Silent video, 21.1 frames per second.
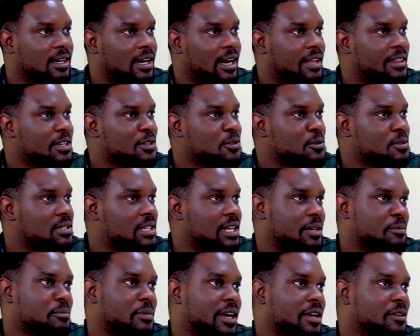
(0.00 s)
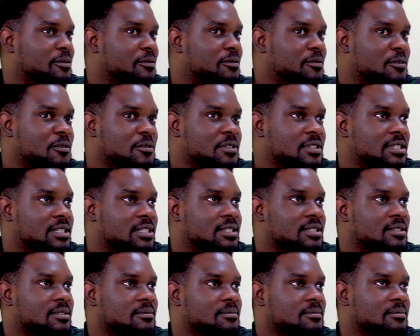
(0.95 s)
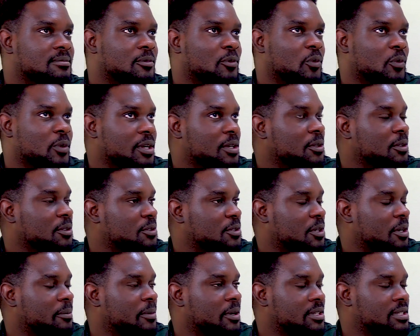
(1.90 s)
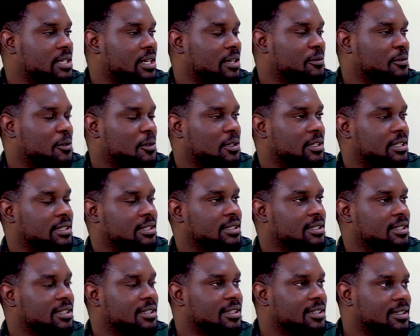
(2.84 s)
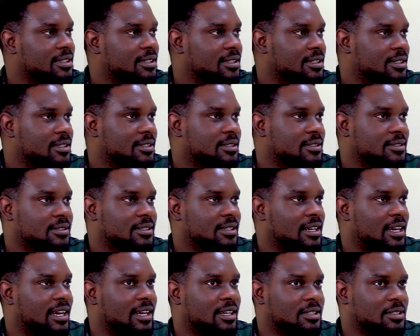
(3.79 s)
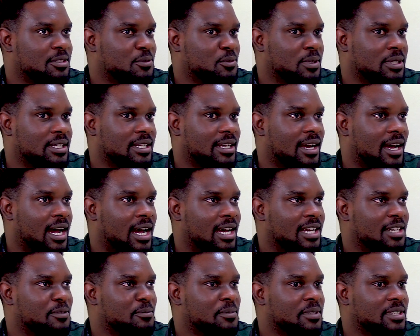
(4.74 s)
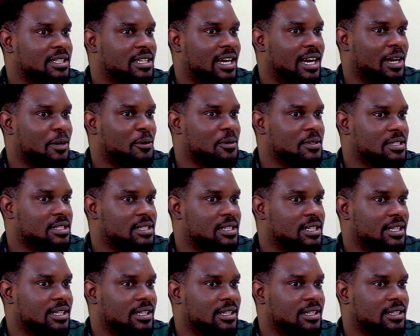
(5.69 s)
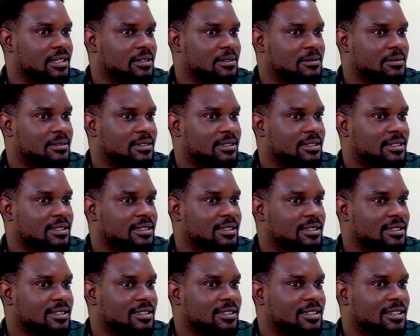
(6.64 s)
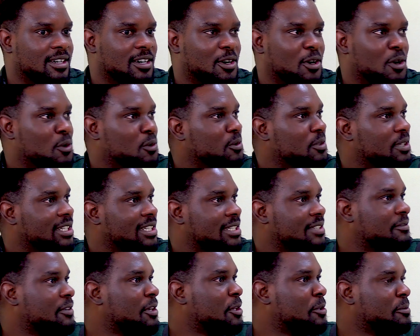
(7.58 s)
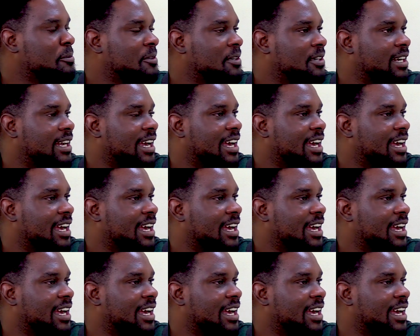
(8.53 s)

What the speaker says: I think it was like my first real job outside of college. And when they hired me, I was the only developer